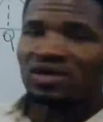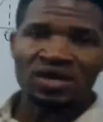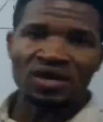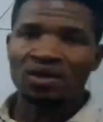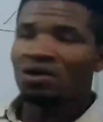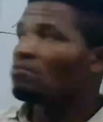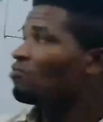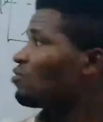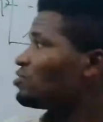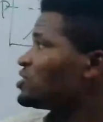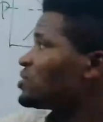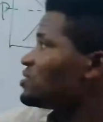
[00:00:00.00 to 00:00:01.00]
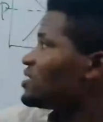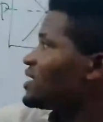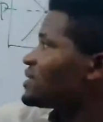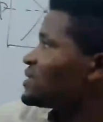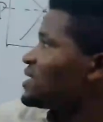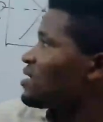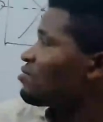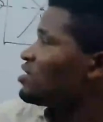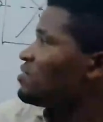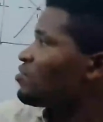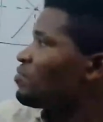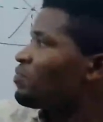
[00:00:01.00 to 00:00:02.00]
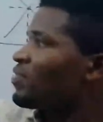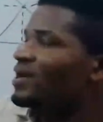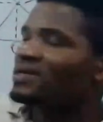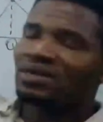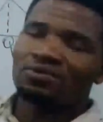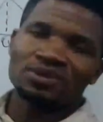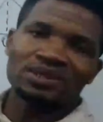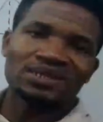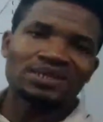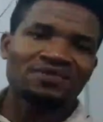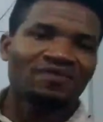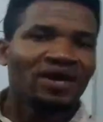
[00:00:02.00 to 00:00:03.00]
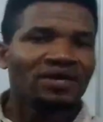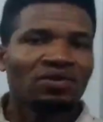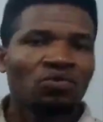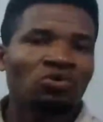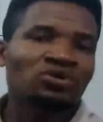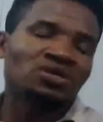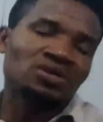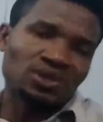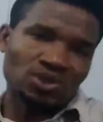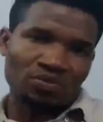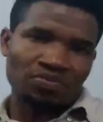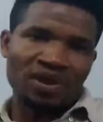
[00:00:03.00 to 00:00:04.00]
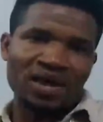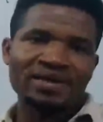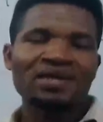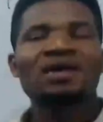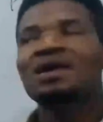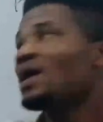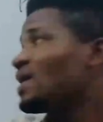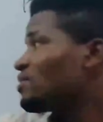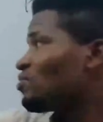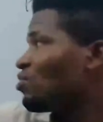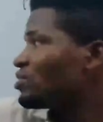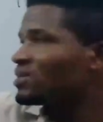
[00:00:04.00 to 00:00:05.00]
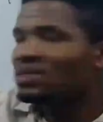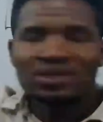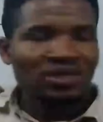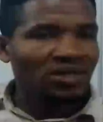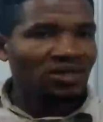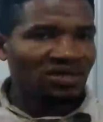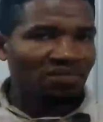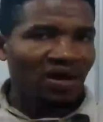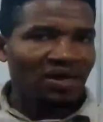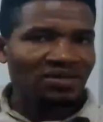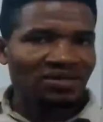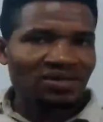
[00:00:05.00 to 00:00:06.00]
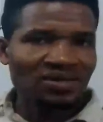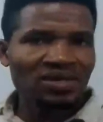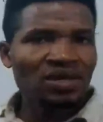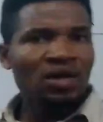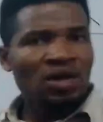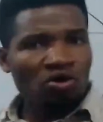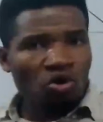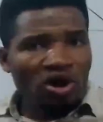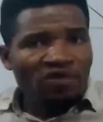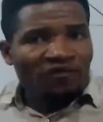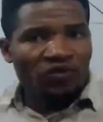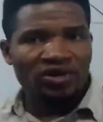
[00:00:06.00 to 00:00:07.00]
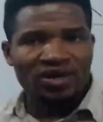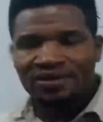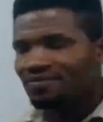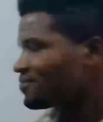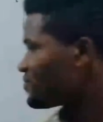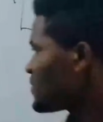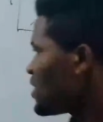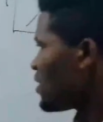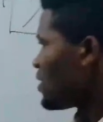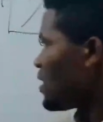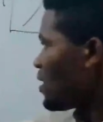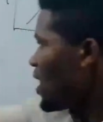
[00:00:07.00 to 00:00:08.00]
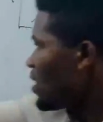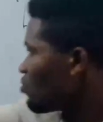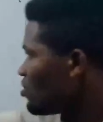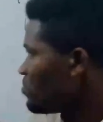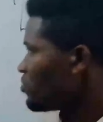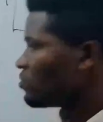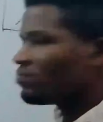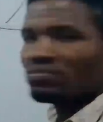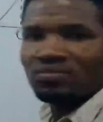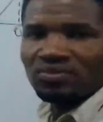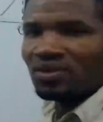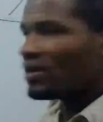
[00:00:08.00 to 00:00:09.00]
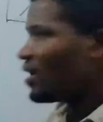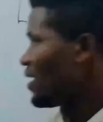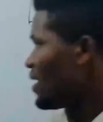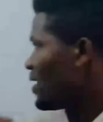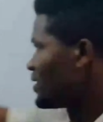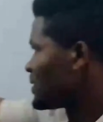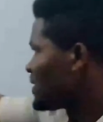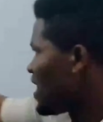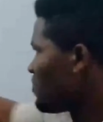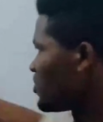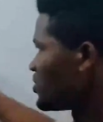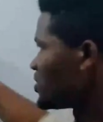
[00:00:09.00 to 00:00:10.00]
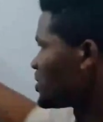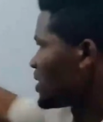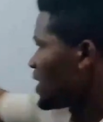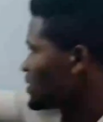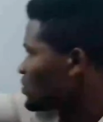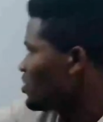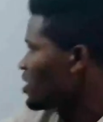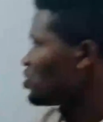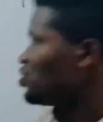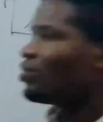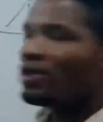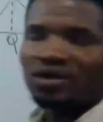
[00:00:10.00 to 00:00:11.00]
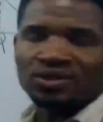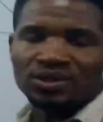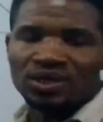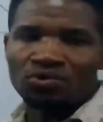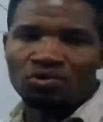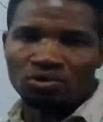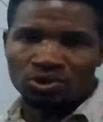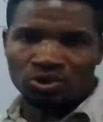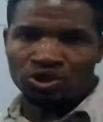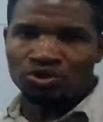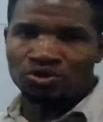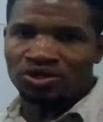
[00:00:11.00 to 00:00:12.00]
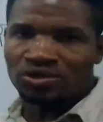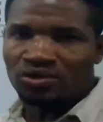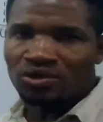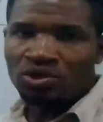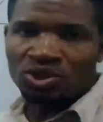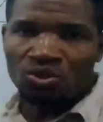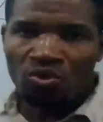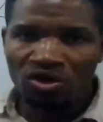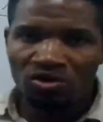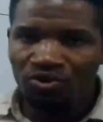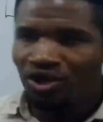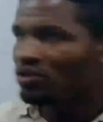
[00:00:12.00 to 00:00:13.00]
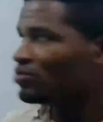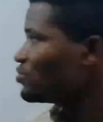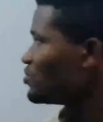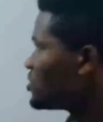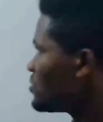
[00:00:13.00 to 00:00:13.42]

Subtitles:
here, but we need to get the equilibrium price that will satisfy the quantity supplied and the quantity demanded. Going further, equilibrium established at where QS equals QD. So what do?